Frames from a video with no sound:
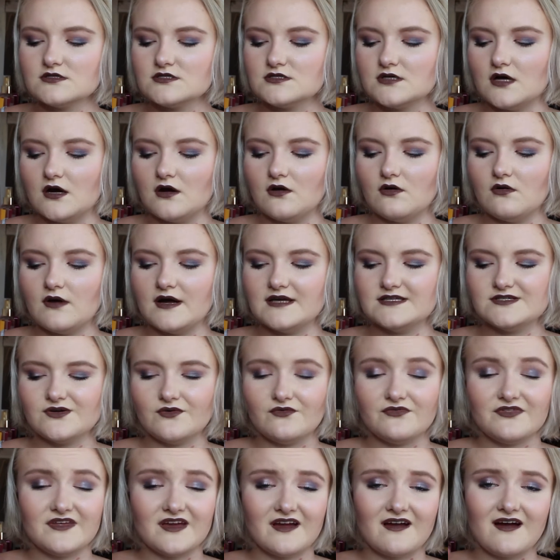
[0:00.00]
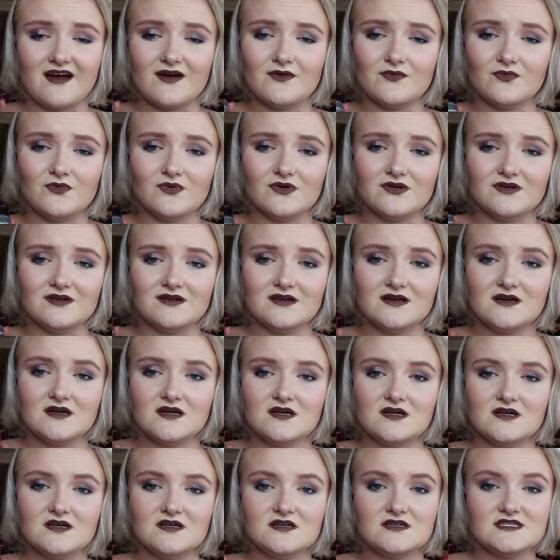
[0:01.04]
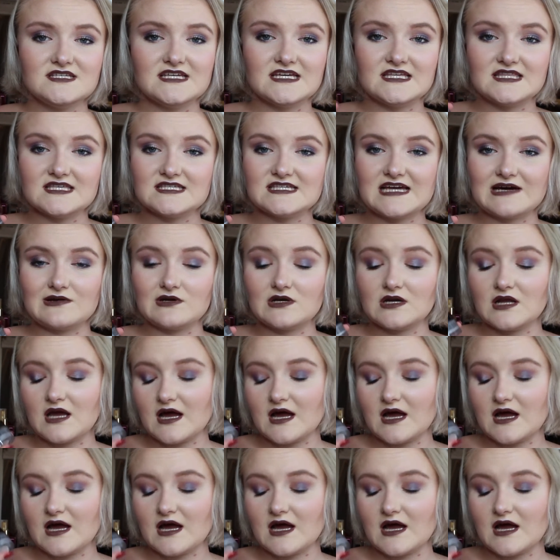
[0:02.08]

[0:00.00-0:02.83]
so I don't think I would seek this out